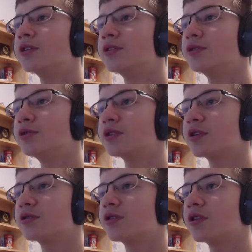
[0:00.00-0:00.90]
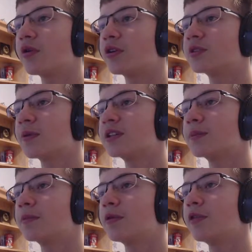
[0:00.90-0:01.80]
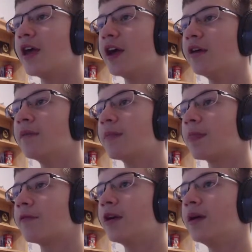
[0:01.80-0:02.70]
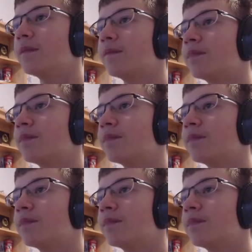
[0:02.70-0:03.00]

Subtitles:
So as soon as it goes through the orange, place a blue there, right?